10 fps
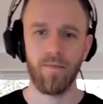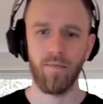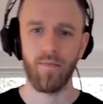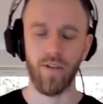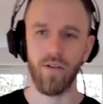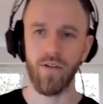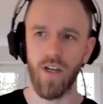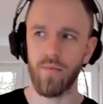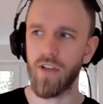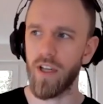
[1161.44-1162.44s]
But good
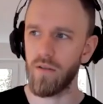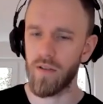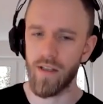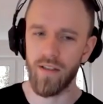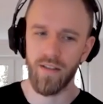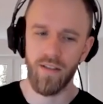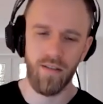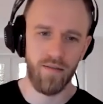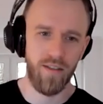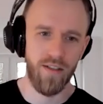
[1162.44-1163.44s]
job to get over there
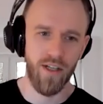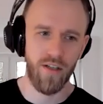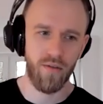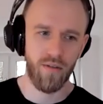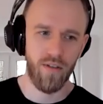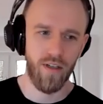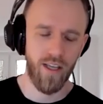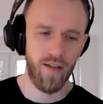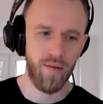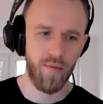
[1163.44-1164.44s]
in general.
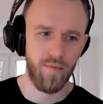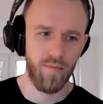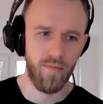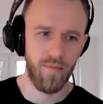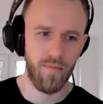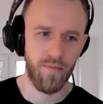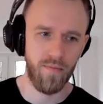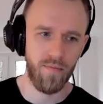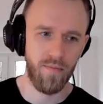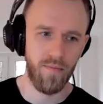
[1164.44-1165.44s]
Again,
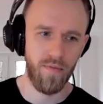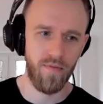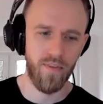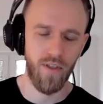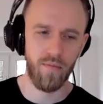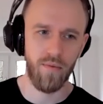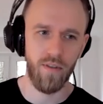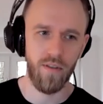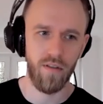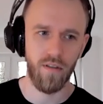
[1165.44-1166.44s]
some
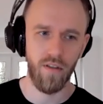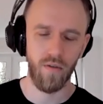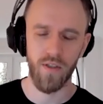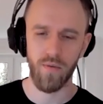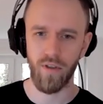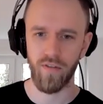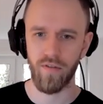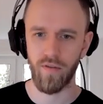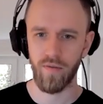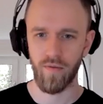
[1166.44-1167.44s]
goalies would
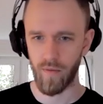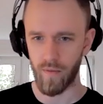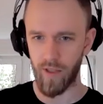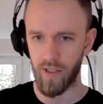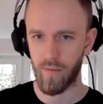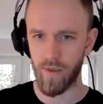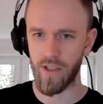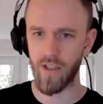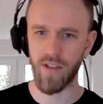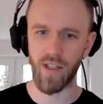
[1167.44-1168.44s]
have went there with
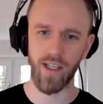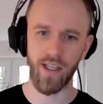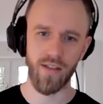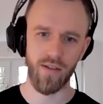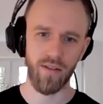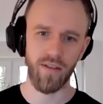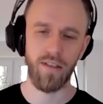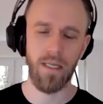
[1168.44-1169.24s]
just the legs or.